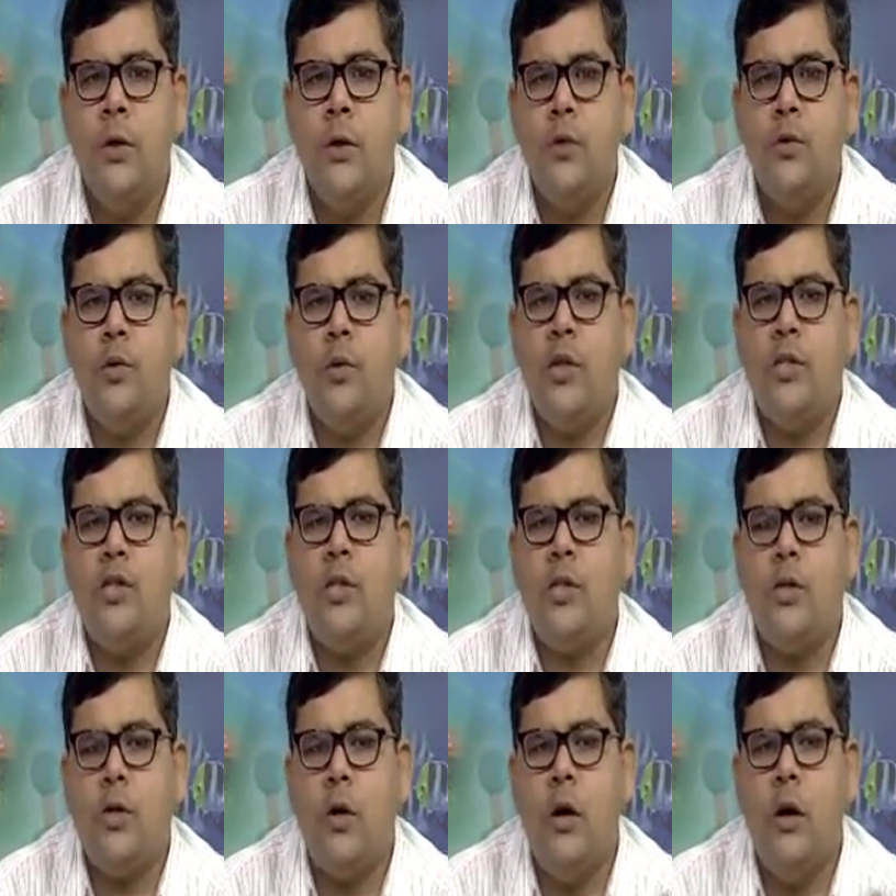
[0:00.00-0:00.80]
So, this
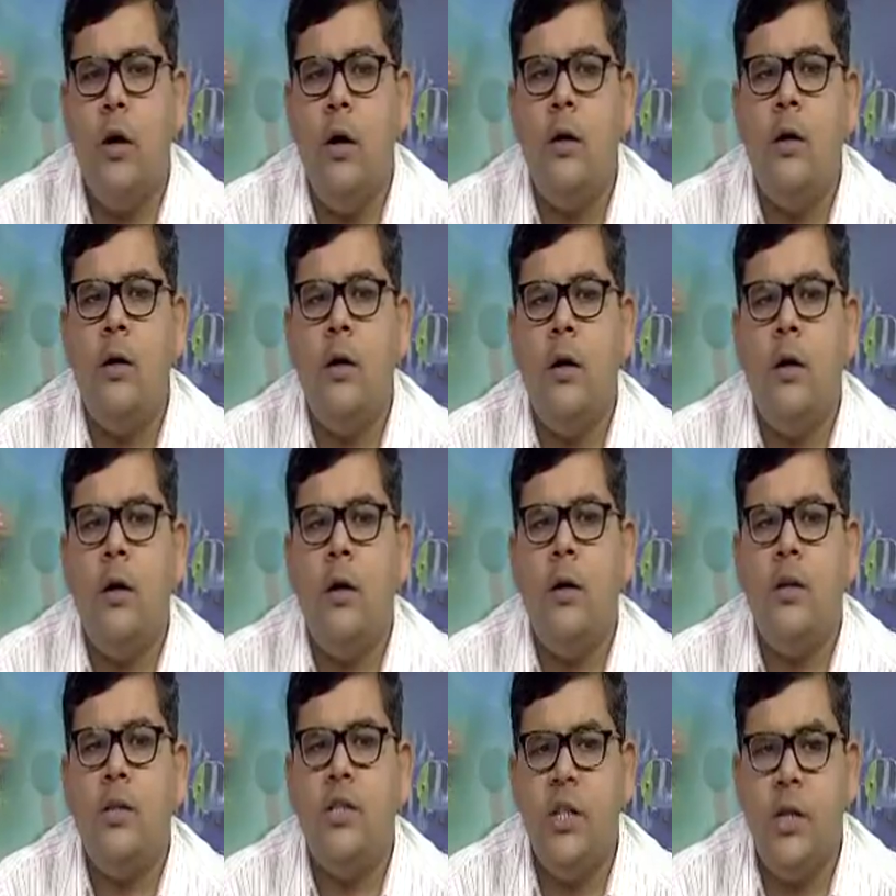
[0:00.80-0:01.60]
is called
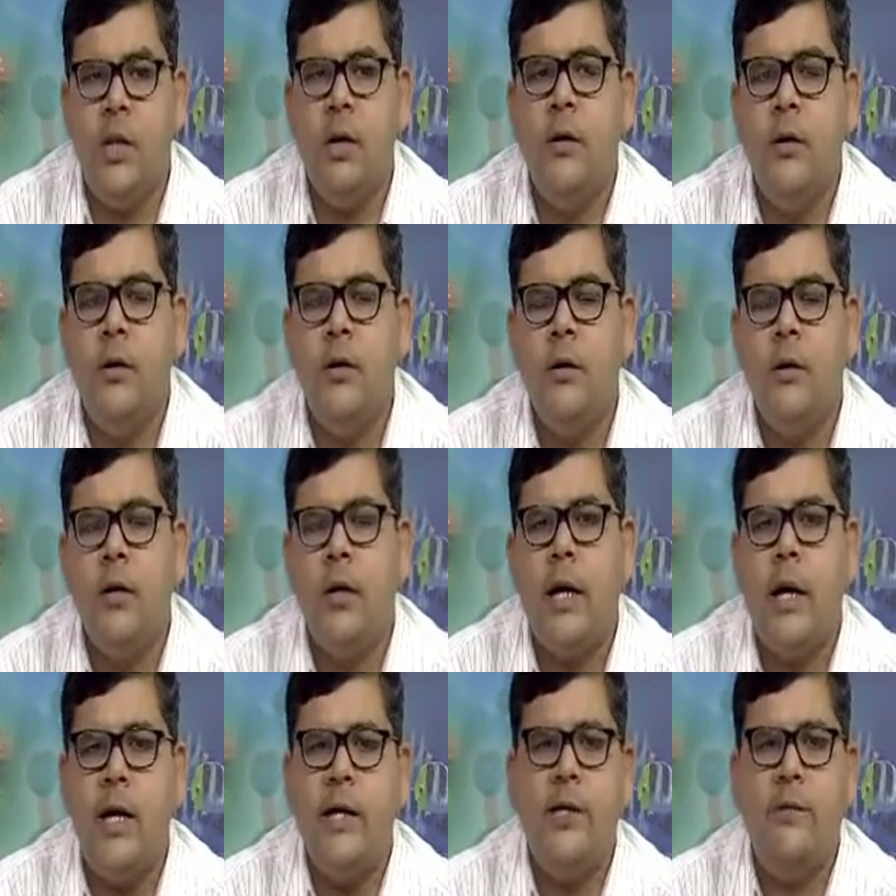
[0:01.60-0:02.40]
a jihar
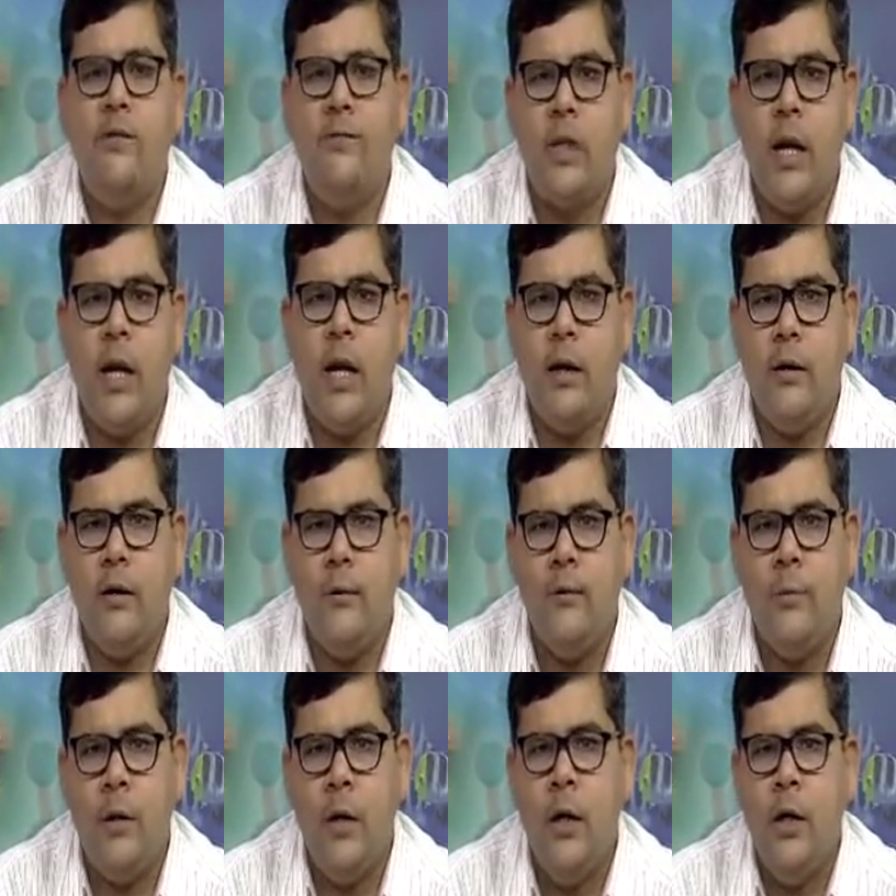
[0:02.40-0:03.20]
kind of talaq.
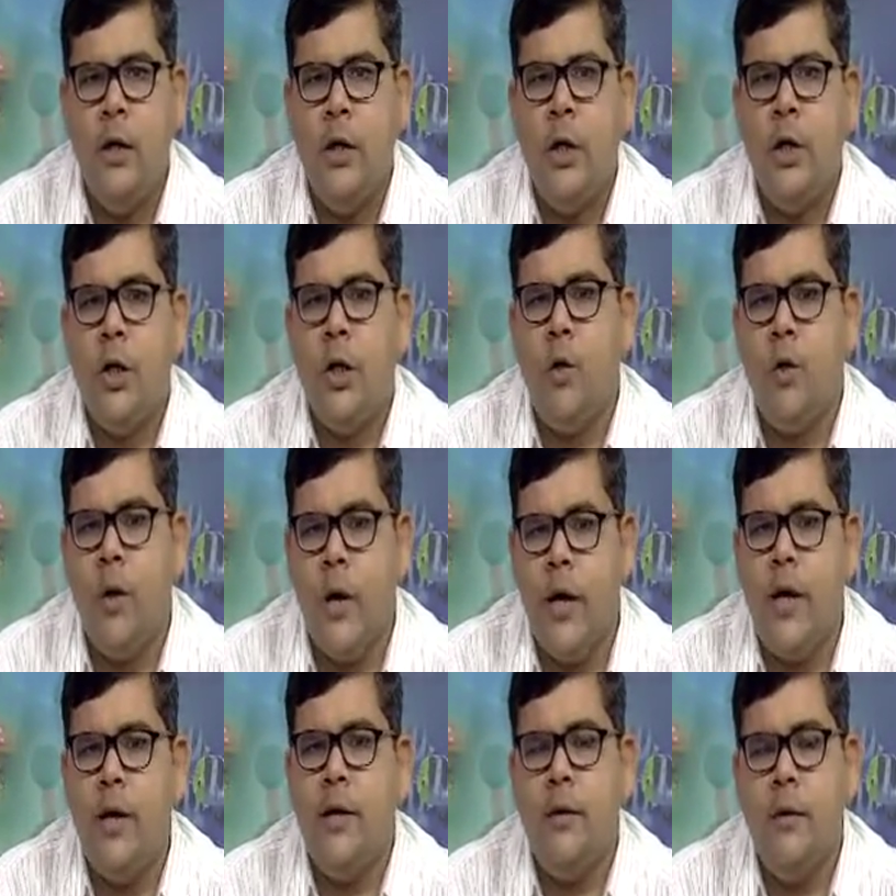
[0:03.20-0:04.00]
Now,
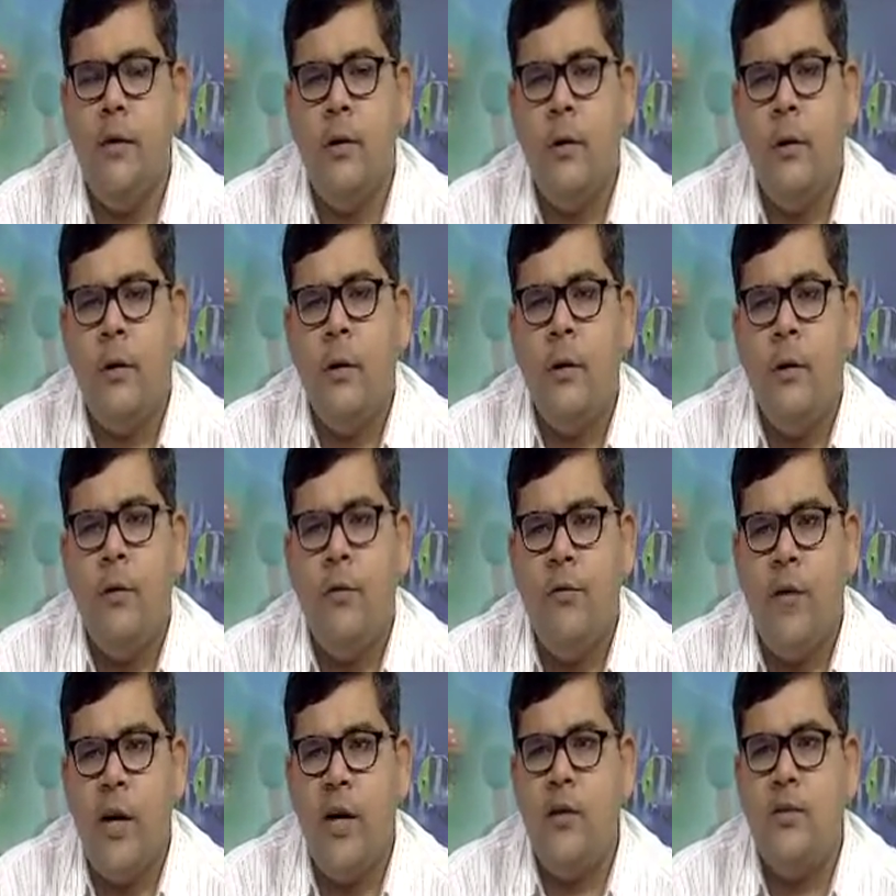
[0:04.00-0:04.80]
again
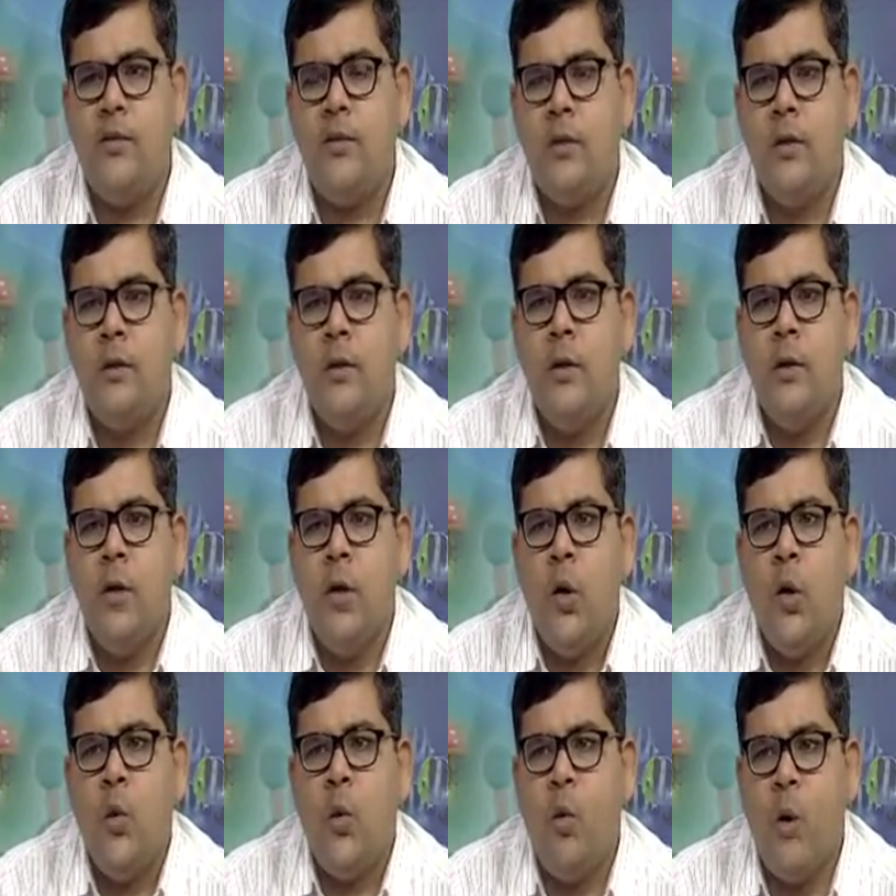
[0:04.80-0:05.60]
friends,
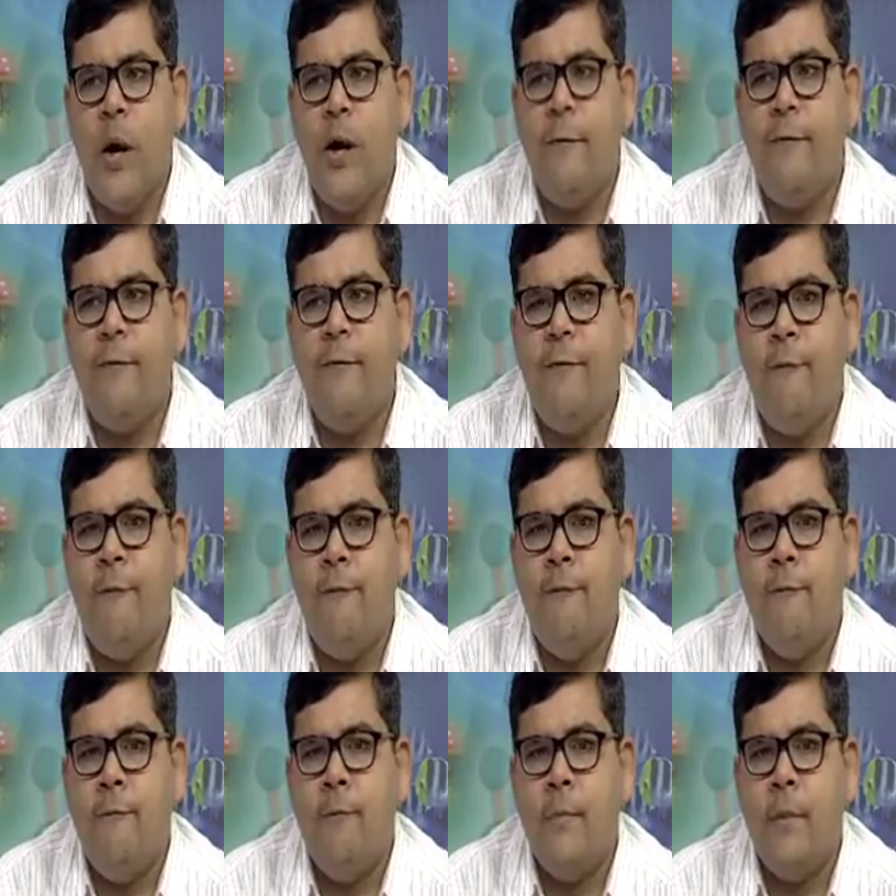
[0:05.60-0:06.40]
wife
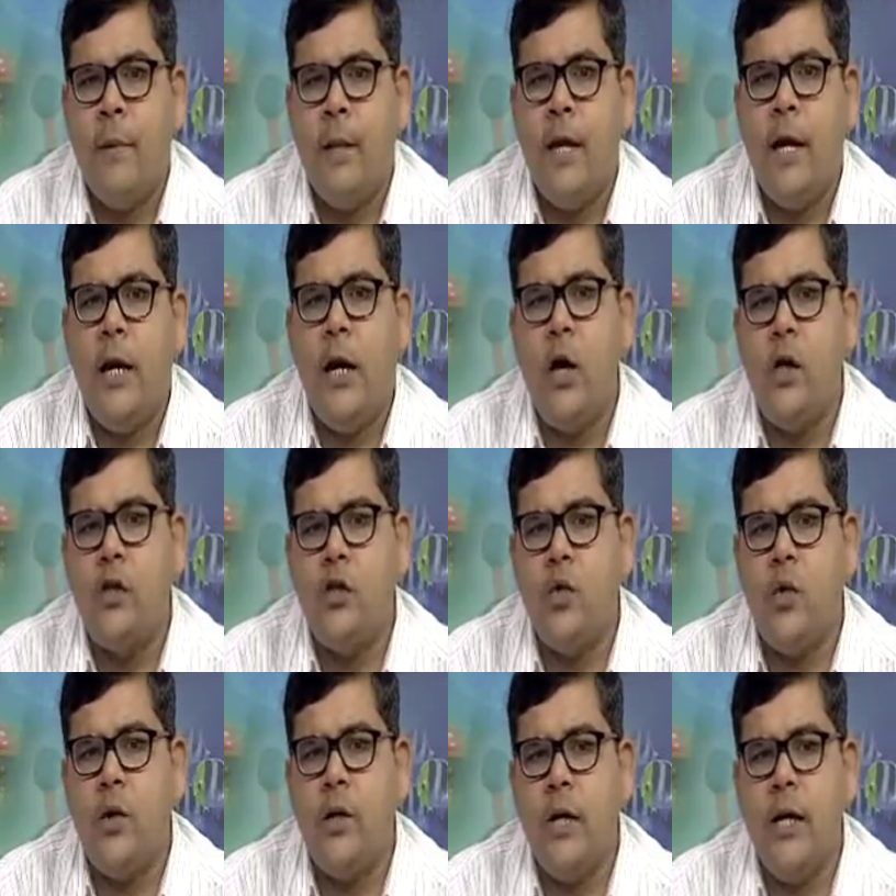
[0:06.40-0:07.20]
can
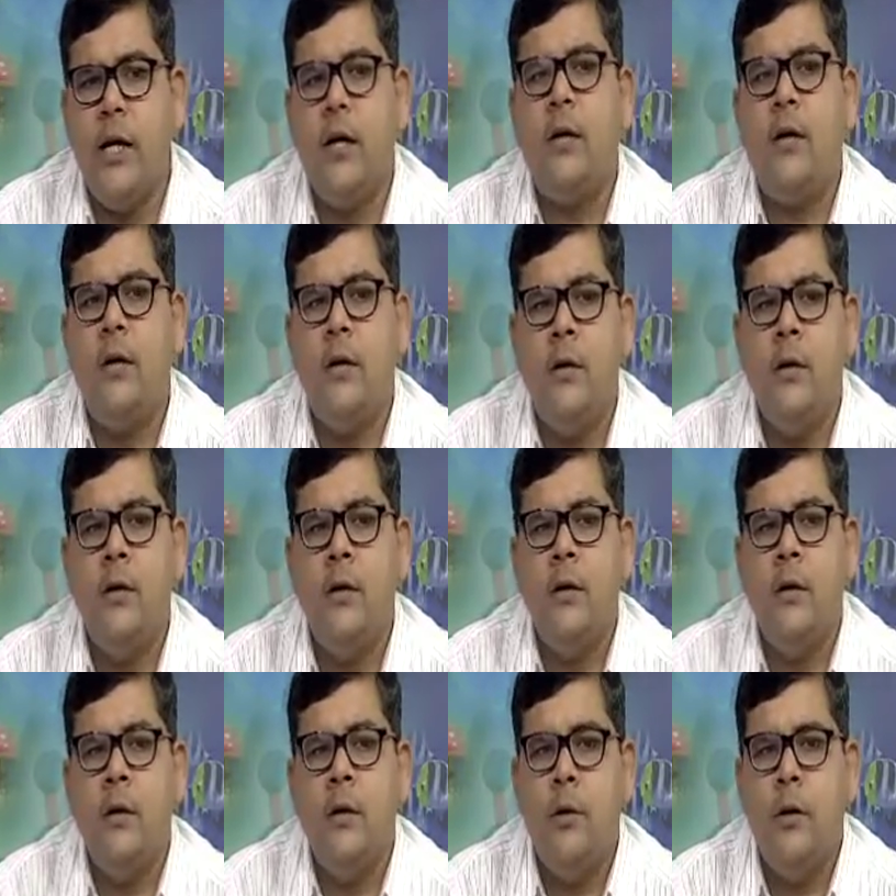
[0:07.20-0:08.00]
also take a
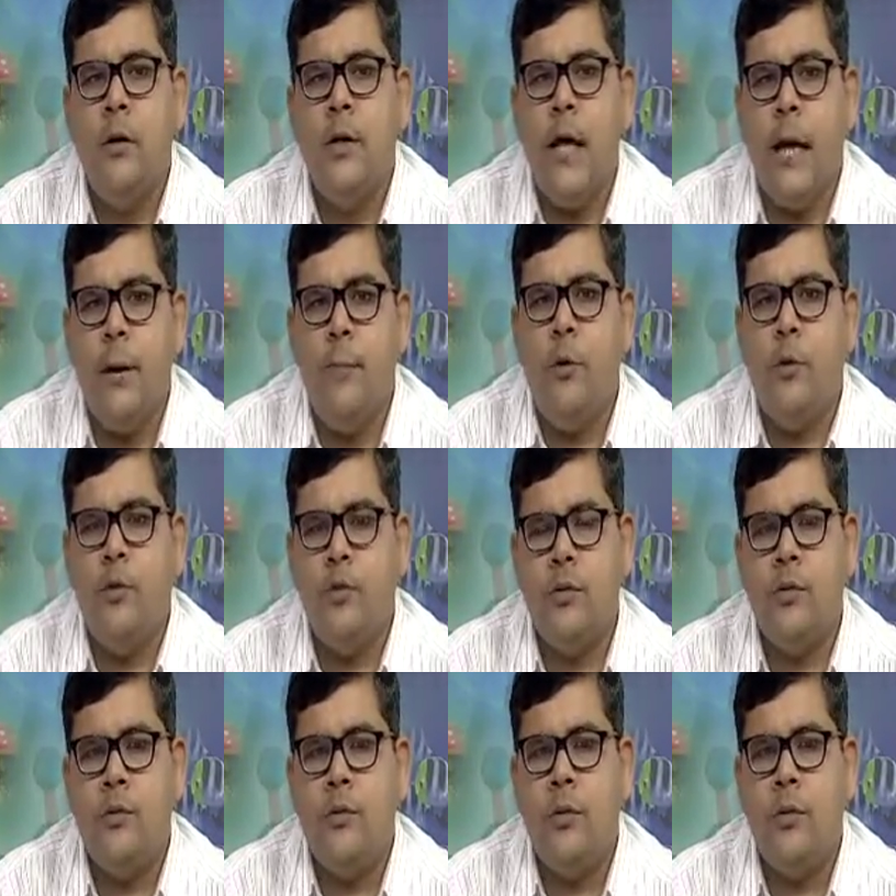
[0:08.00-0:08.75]
divorce